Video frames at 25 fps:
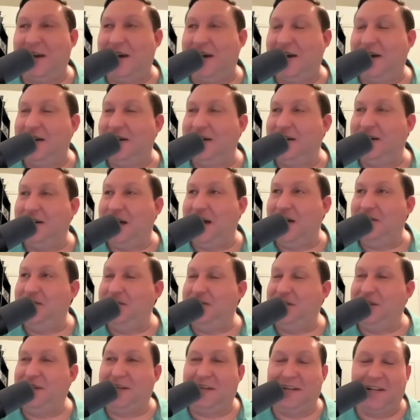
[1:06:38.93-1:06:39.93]
I've
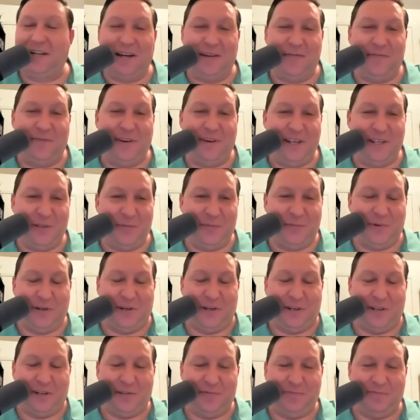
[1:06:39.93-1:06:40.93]
seen it on
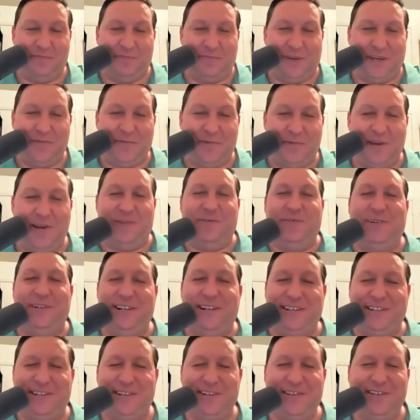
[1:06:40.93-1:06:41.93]
Facebook. Maybe I'll
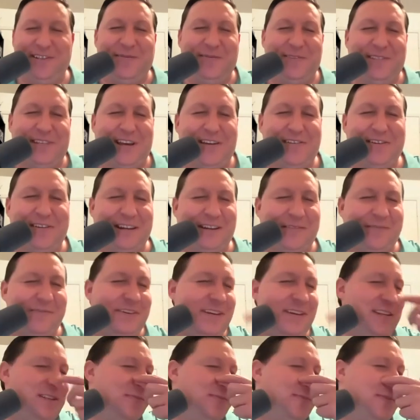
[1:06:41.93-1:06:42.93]
just do some scouting on
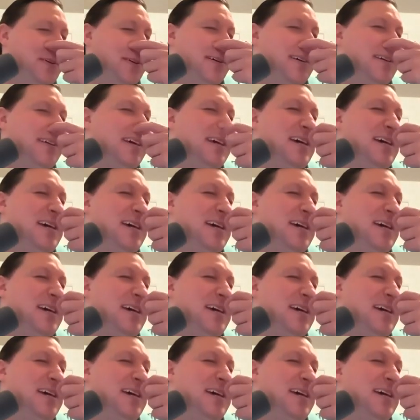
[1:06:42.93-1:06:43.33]
Facebook.